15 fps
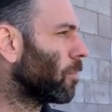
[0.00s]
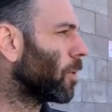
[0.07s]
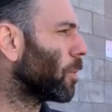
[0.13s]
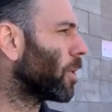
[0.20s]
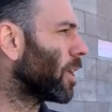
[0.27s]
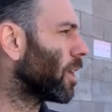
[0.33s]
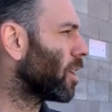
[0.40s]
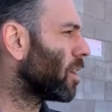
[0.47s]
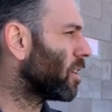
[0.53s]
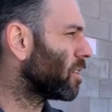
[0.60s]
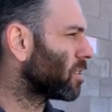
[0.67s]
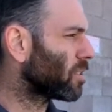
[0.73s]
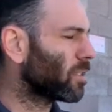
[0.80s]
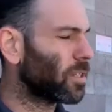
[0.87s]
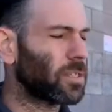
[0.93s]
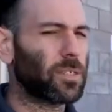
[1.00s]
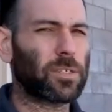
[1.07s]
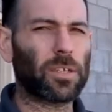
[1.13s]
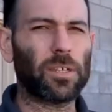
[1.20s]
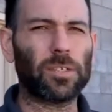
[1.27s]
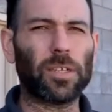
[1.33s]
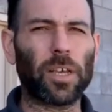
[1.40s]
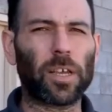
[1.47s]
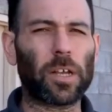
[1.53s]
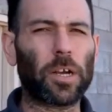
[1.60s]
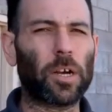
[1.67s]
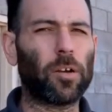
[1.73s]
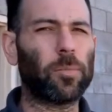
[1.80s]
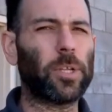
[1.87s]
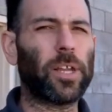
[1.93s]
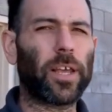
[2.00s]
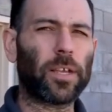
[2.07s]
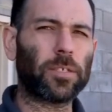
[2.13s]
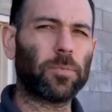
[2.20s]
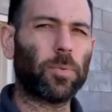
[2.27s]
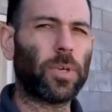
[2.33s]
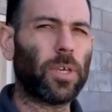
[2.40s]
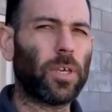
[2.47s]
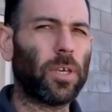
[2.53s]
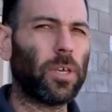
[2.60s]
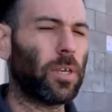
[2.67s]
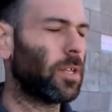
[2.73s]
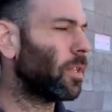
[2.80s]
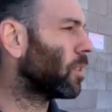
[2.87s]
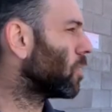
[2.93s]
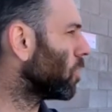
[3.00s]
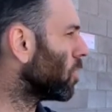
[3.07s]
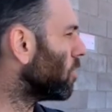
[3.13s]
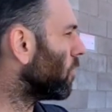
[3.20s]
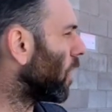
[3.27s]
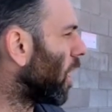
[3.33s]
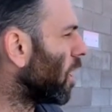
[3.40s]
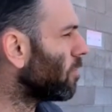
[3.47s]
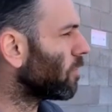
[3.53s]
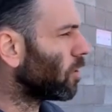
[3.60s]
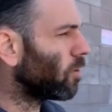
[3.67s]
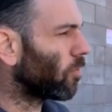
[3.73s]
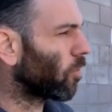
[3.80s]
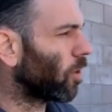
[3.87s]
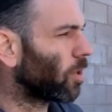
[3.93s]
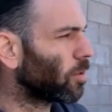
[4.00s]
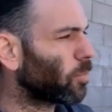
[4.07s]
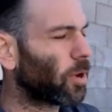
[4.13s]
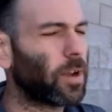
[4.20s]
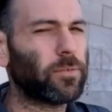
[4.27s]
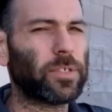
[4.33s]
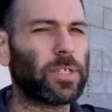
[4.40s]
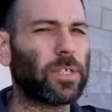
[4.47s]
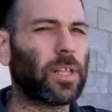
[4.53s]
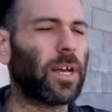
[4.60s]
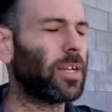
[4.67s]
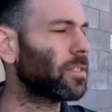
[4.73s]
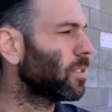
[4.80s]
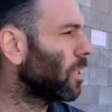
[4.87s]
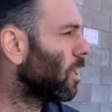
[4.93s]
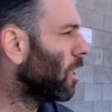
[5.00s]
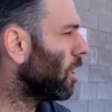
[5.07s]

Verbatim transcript: We went ahead and installed the SunTech Carbon XP35 over all the privacy glass.